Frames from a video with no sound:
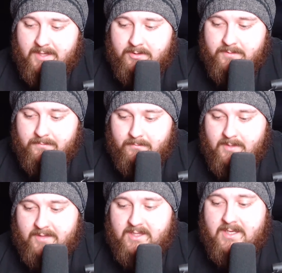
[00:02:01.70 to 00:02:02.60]
bet on him.
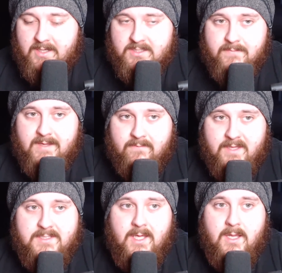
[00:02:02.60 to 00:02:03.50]
I think he needs to be
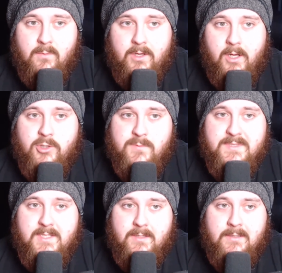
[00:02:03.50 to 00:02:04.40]
investigated
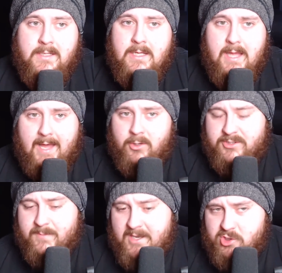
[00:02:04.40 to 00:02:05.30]
100%. And
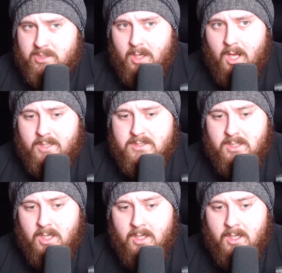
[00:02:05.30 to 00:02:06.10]
not to mention, last